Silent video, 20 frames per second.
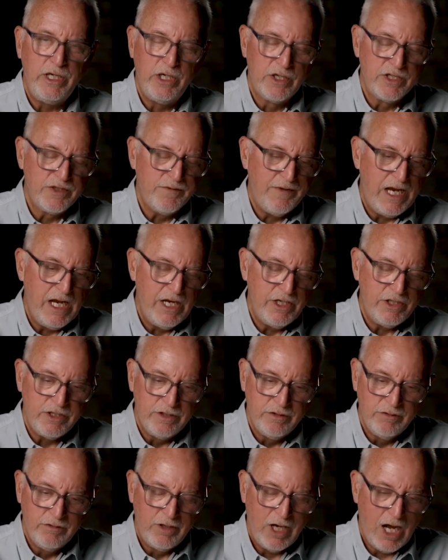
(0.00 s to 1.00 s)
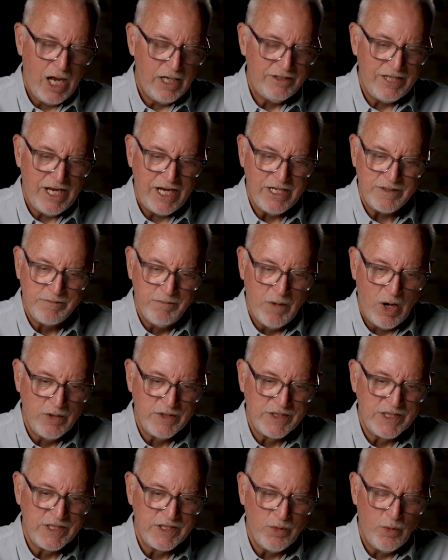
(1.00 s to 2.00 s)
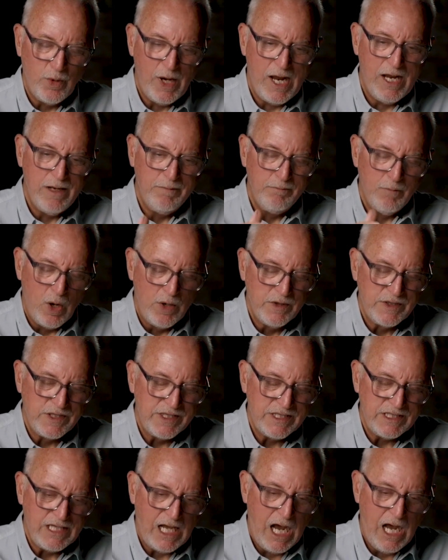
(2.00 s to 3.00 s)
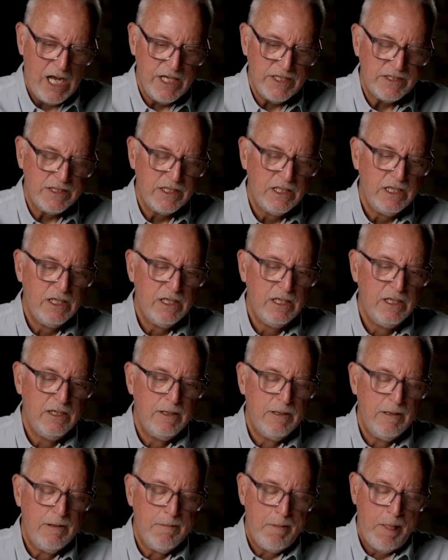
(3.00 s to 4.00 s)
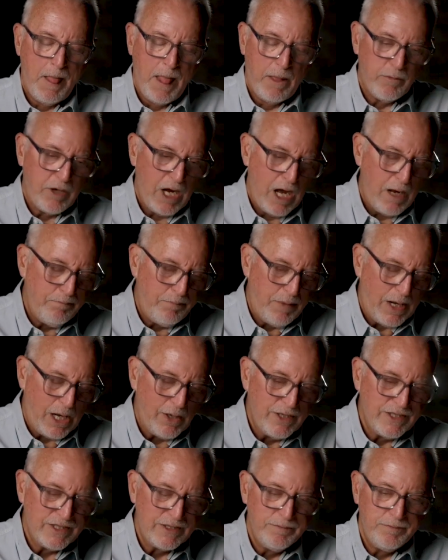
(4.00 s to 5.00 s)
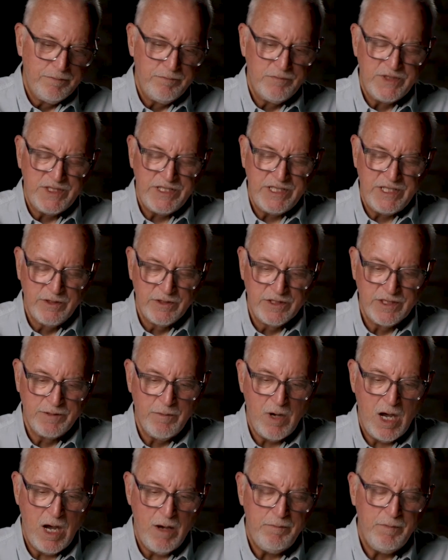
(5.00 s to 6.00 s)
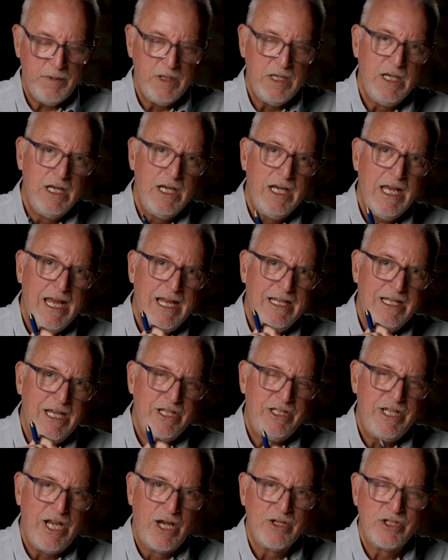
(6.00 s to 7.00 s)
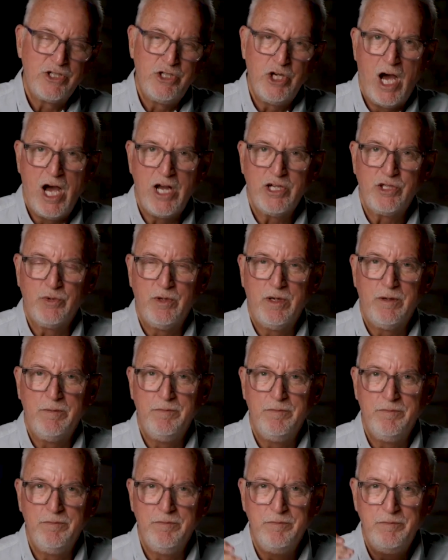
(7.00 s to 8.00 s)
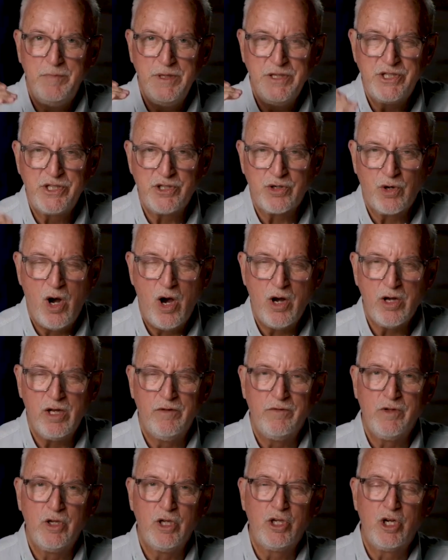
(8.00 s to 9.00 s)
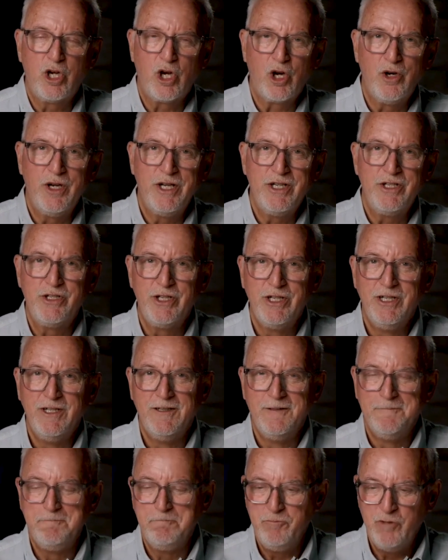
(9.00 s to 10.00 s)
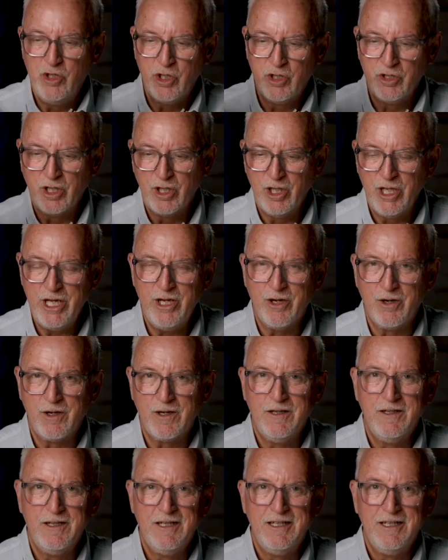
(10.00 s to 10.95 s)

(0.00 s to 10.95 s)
years of age, God takes Moses away, and Moses dies. God buries him, seals him up, and then tells Joshua, Be strong and of good courage. You're the leader.